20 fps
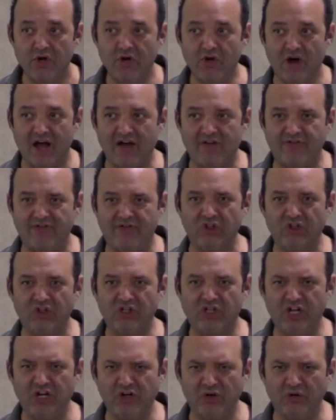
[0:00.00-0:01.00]
who, after
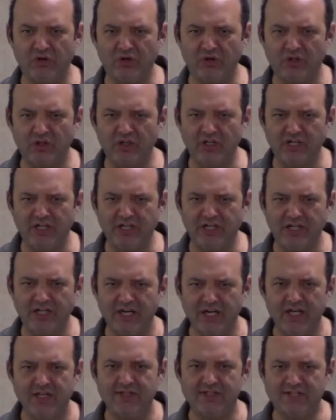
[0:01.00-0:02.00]
literally
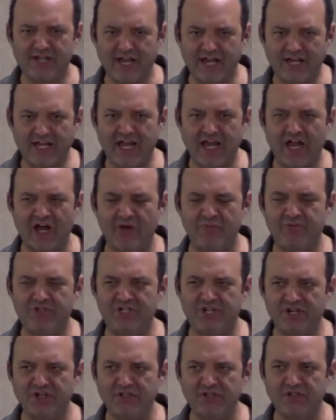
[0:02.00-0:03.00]
taking up
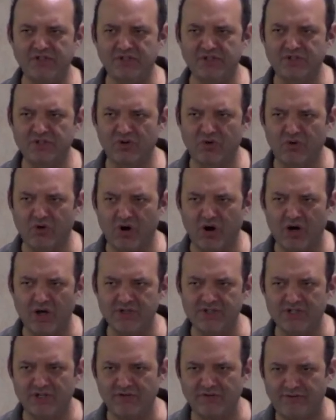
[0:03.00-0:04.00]
Jesus'
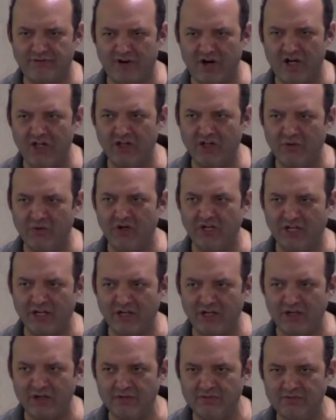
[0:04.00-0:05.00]
cross and following
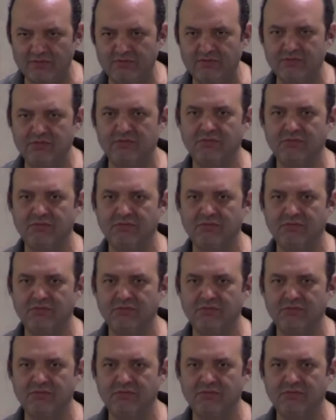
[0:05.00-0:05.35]
him,